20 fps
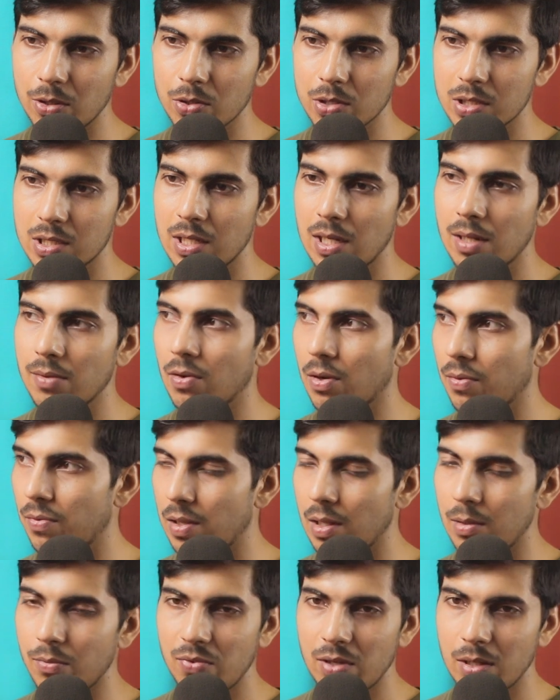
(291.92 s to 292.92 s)
yourself or
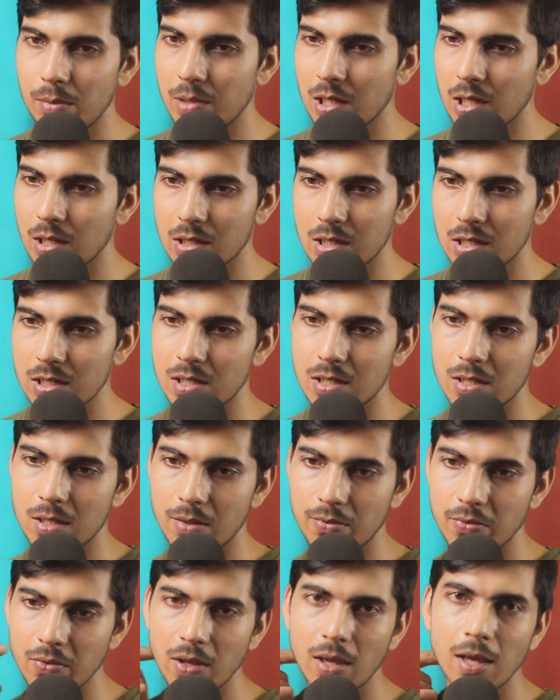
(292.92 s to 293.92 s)
filming other
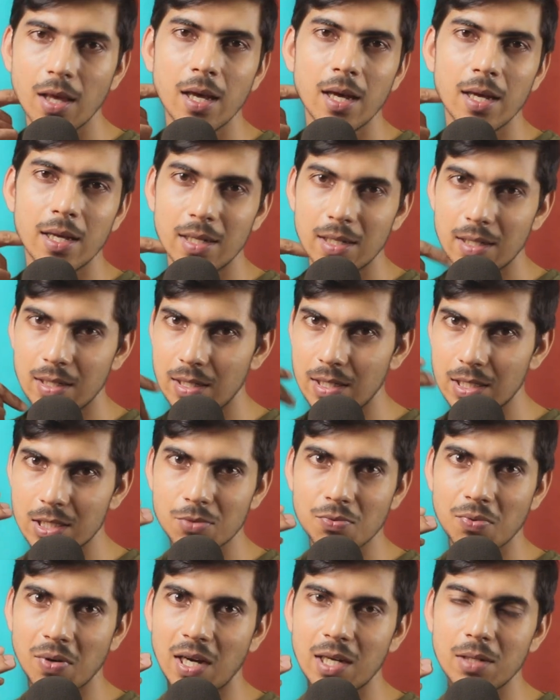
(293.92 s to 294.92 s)
stuff,
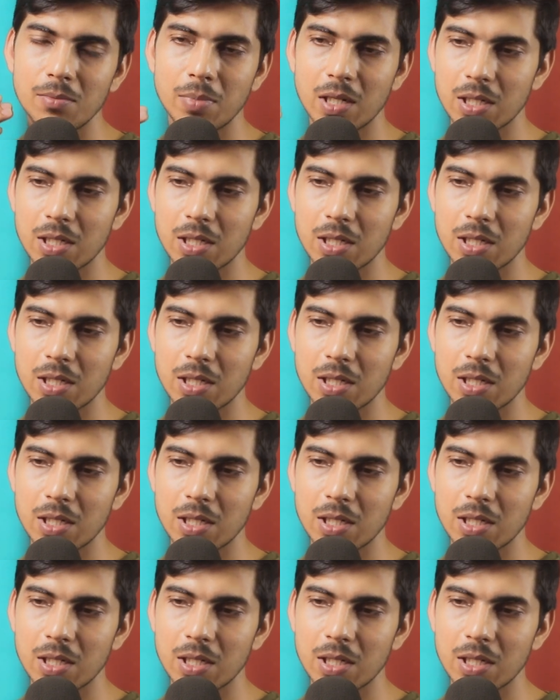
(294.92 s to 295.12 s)
it's fine.